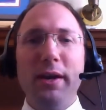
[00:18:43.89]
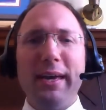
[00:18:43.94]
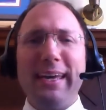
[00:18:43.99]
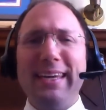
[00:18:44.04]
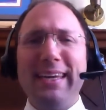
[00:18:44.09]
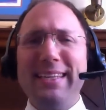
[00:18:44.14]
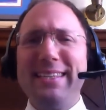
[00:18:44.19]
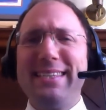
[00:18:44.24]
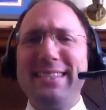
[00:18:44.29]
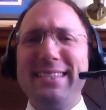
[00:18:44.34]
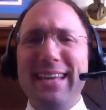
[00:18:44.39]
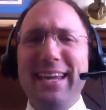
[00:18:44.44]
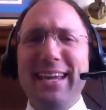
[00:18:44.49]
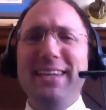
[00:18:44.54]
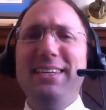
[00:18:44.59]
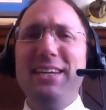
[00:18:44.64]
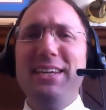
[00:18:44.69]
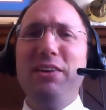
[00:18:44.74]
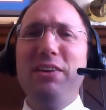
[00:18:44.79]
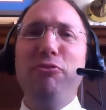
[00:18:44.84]
he's
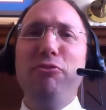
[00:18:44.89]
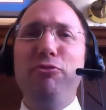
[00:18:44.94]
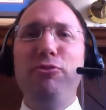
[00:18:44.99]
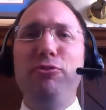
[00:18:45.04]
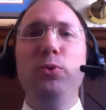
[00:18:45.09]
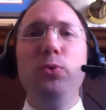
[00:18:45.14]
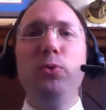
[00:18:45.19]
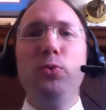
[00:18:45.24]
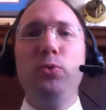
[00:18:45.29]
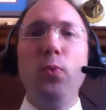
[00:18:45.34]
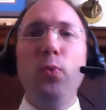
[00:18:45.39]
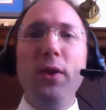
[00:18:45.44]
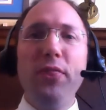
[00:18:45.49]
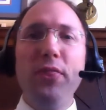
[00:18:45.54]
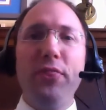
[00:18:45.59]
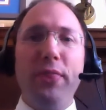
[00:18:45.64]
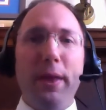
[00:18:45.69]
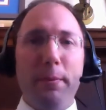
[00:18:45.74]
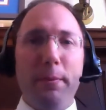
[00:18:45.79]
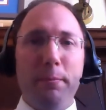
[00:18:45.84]
sending food
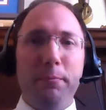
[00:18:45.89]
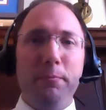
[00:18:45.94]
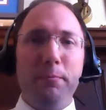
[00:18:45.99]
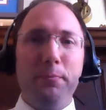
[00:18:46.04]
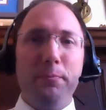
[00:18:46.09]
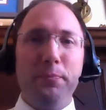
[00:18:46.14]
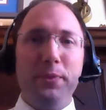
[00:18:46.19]
with them.